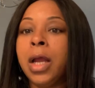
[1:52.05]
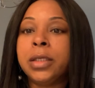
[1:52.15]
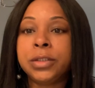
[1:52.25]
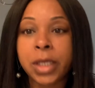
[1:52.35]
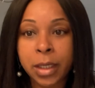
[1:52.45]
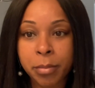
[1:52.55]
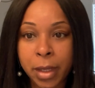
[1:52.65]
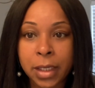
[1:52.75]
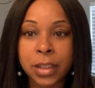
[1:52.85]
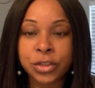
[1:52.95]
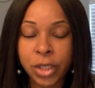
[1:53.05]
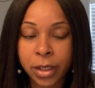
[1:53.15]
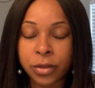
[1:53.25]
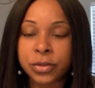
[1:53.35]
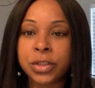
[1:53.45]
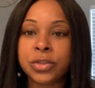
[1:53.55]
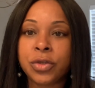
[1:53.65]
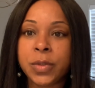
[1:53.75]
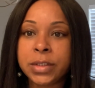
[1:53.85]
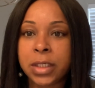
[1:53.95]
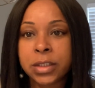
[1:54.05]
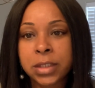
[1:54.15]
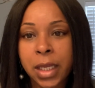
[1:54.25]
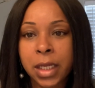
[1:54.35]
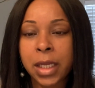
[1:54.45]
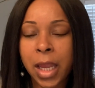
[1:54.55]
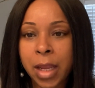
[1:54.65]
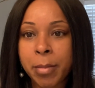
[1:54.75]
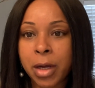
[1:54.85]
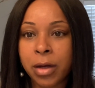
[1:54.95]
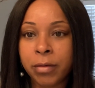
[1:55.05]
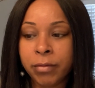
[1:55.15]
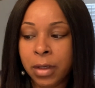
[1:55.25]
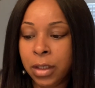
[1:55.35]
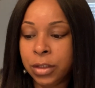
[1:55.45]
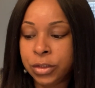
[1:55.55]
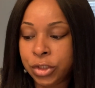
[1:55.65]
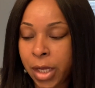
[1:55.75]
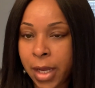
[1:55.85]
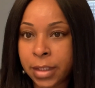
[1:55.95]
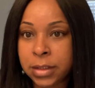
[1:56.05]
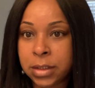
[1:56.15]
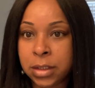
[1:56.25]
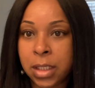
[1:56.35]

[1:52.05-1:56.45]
Checkmate and checkers. And so he said it's like a game of chess.